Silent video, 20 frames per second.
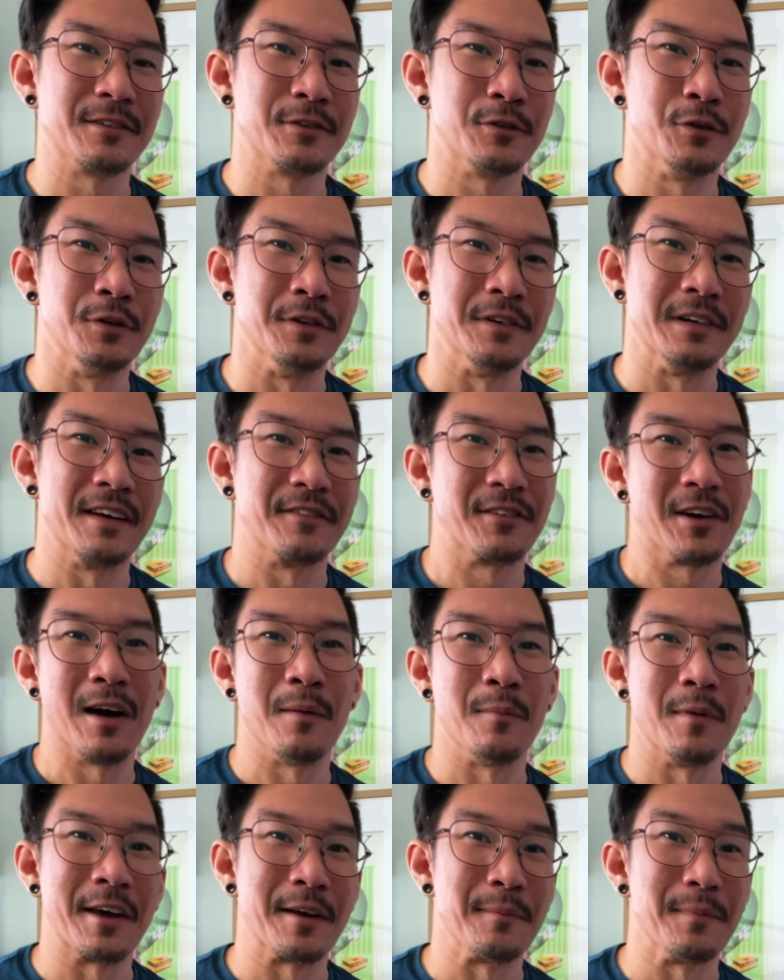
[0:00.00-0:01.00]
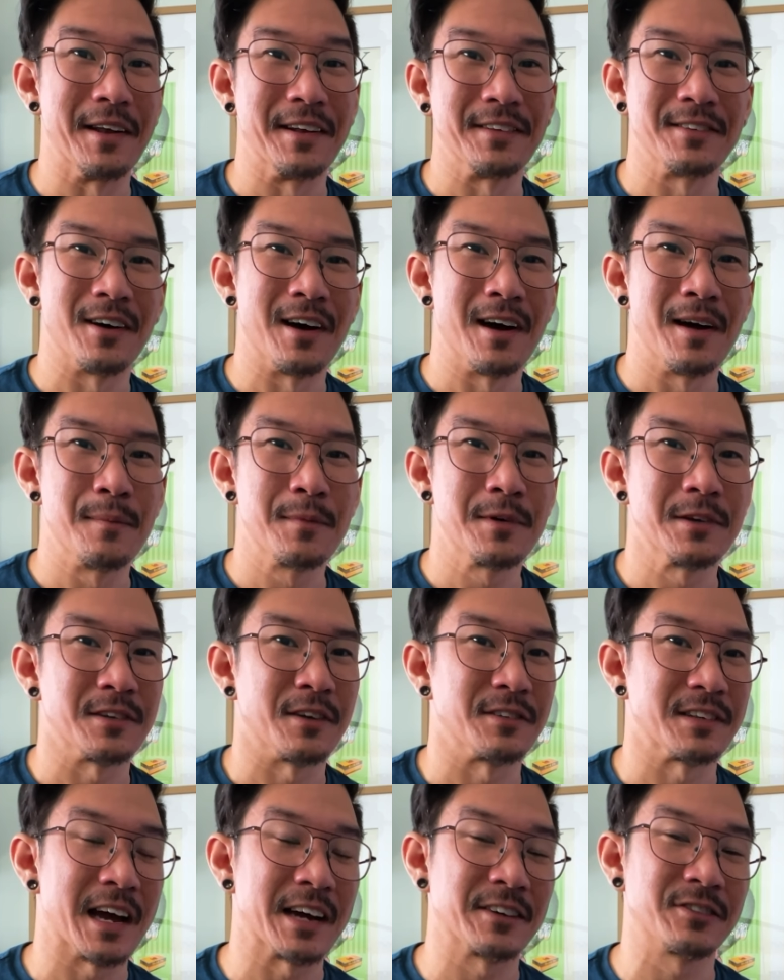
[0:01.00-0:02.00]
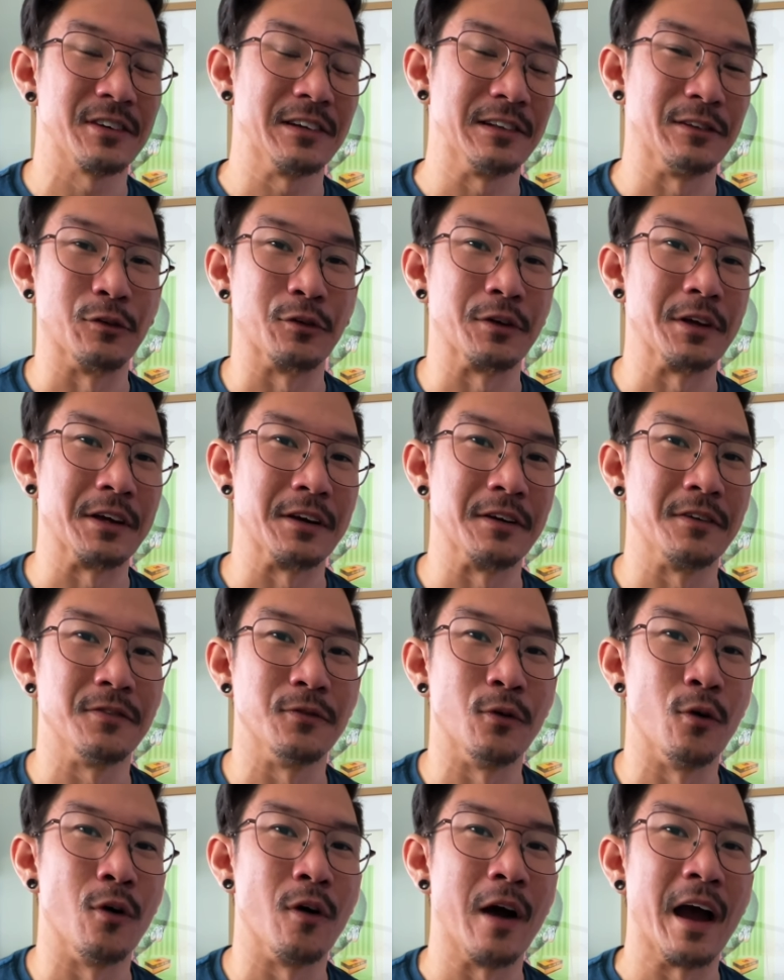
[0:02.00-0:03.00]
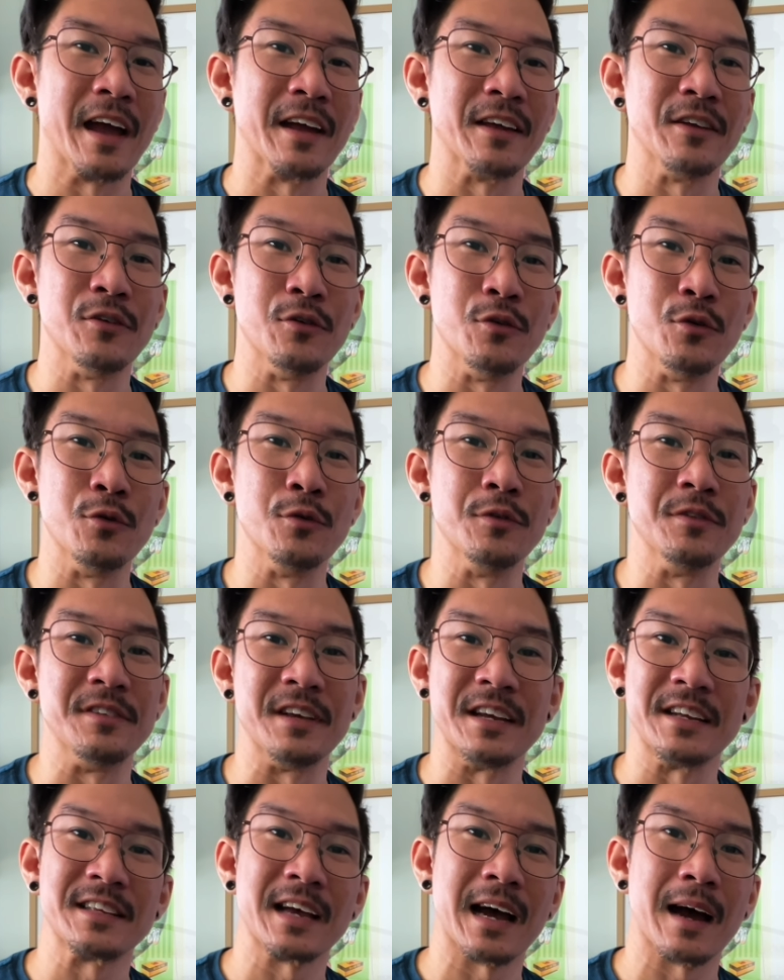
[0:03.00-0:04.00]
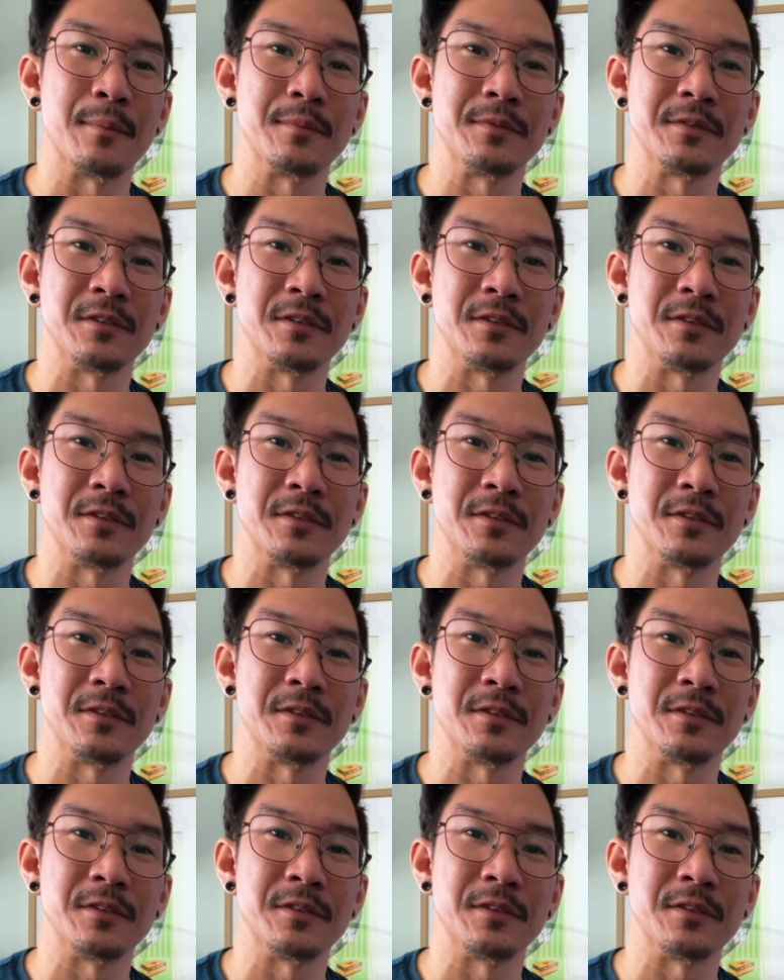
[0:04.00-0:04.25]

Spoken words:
couldn't have come at a better time because I was actually looking for a new DTAP